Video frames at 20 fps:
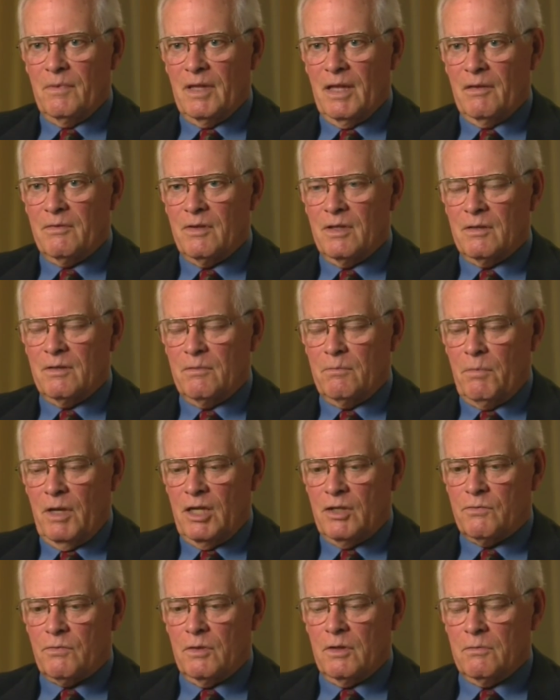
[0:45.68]
have the
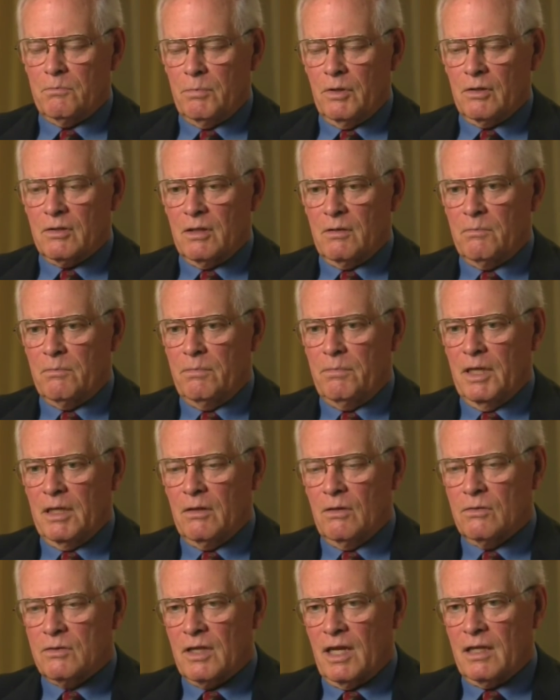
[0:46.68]
base for it built on
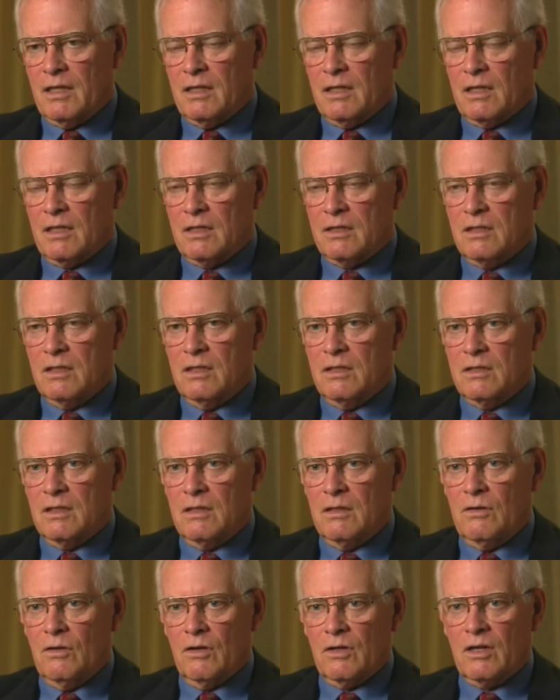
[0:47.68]
Bedloe's Island, I guess it is,
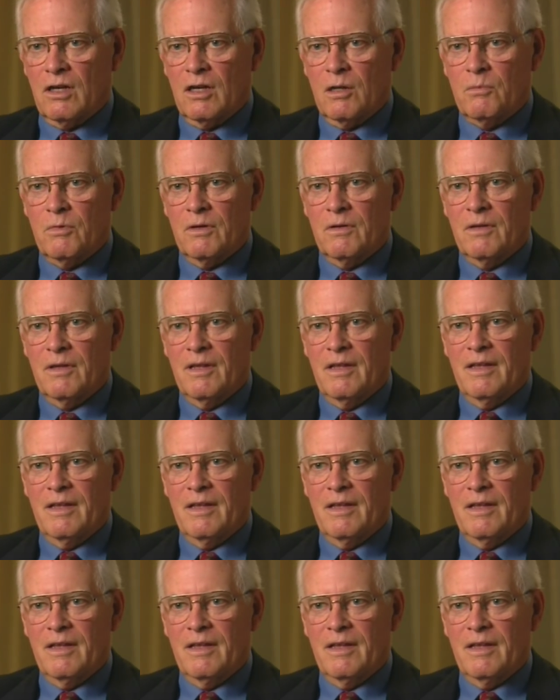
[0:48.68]
in the Ark Harbor.